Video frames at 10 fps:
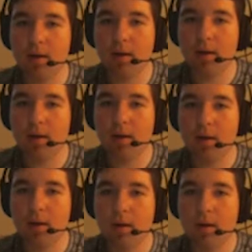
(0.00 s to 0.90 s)

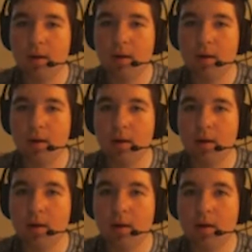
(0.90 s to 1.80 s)

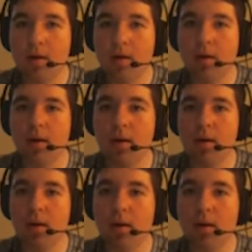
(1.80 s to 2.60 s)
No one is speaking in this clip.